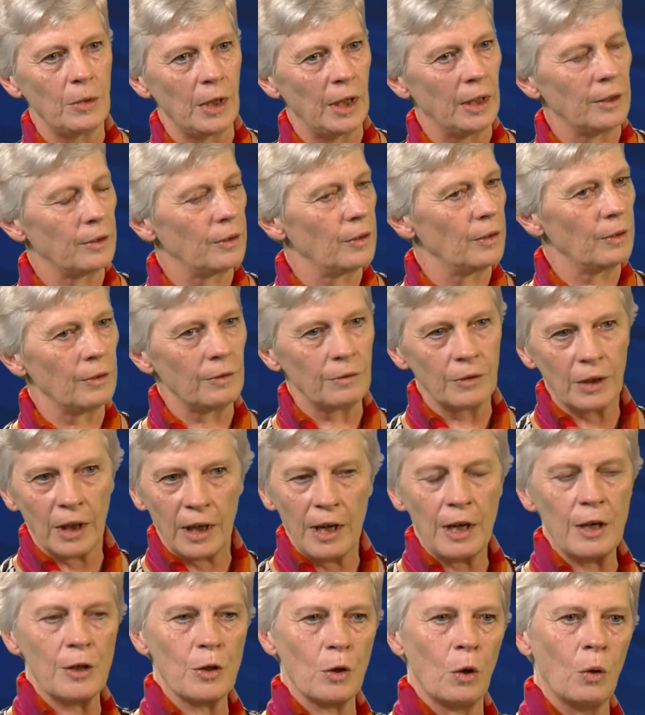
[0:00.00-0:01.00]
And
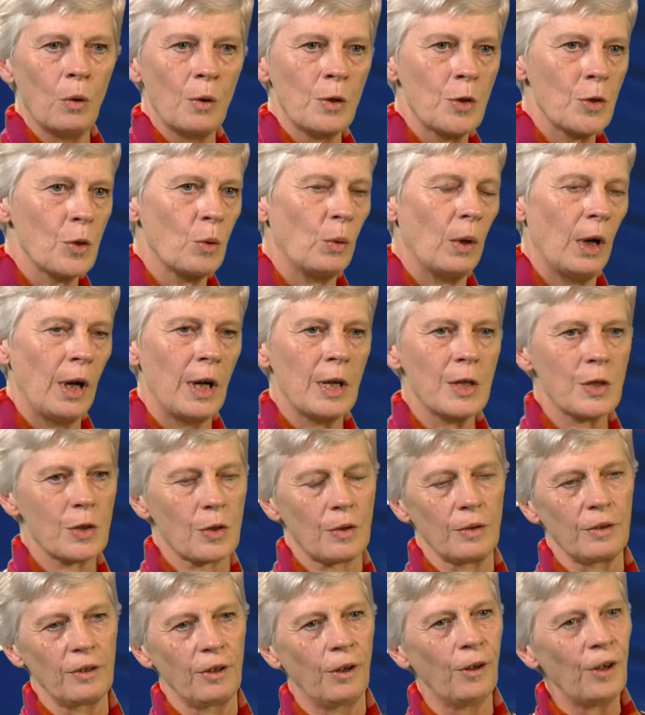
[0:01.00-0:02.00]
I also
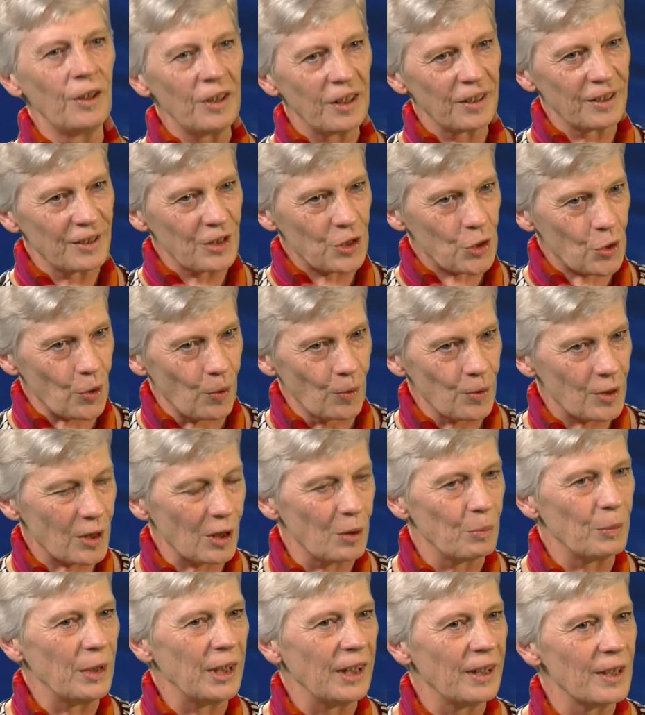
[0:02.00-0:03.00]
asked other
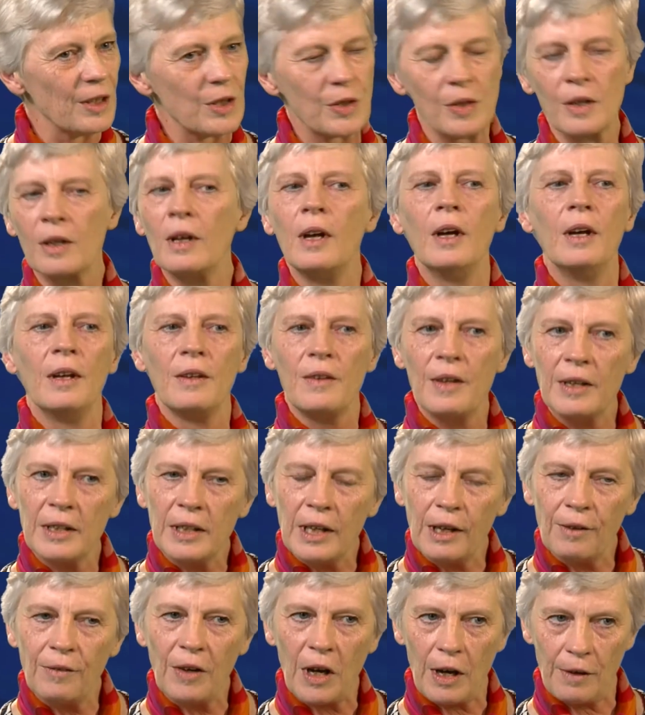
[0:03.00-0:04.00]
social ministers; they
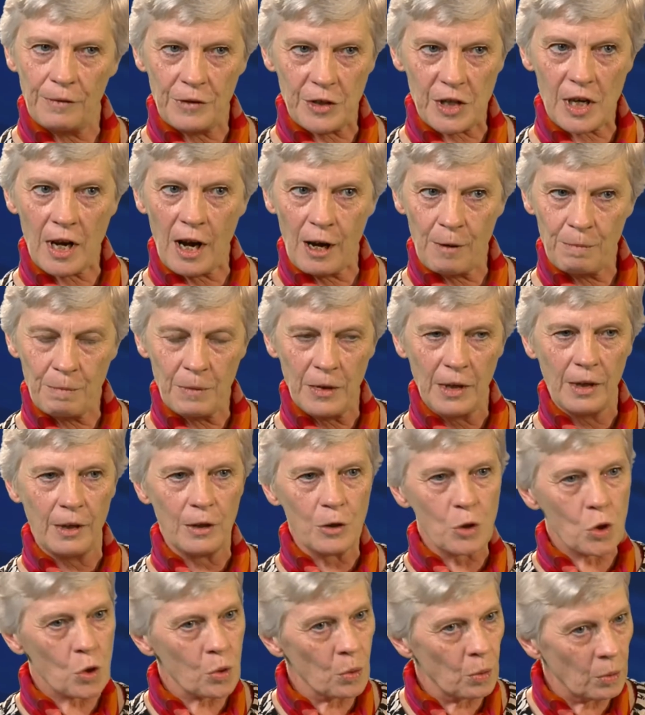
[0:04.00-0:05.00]
never have time
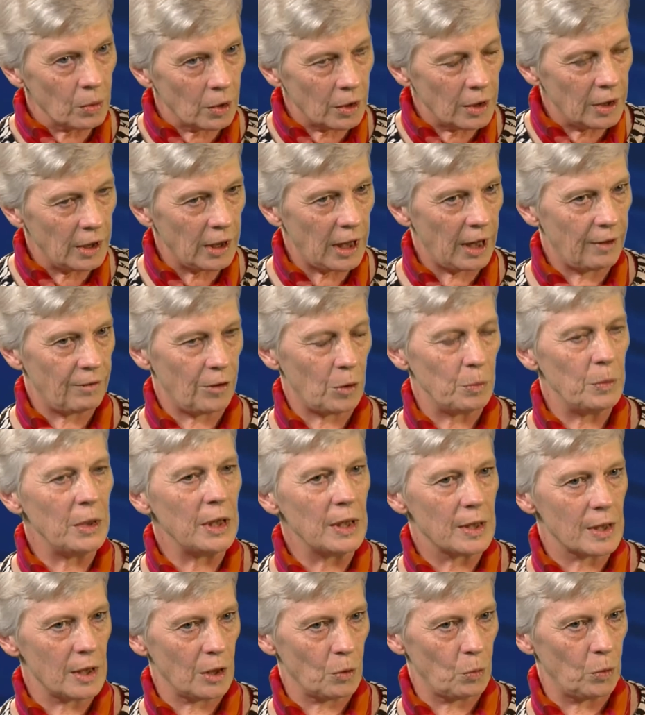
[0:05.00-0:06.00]
to have a
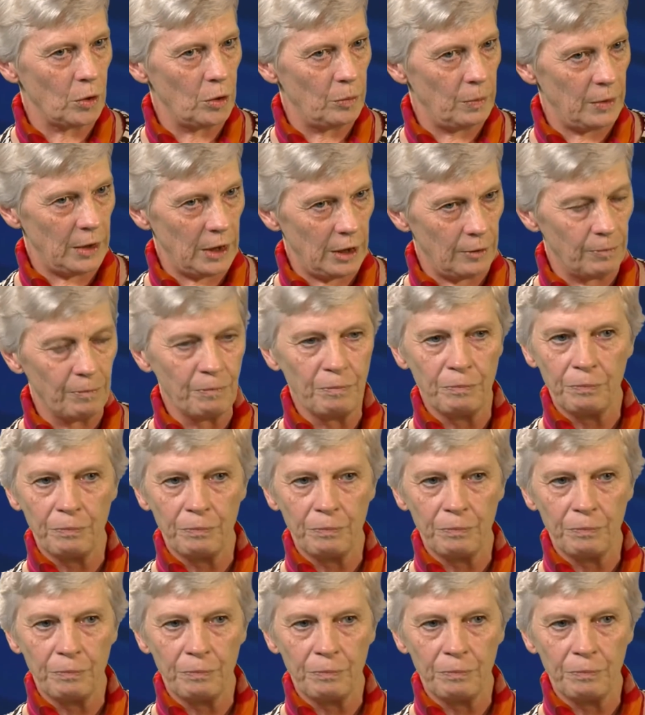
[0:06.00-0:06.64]
meeting with me.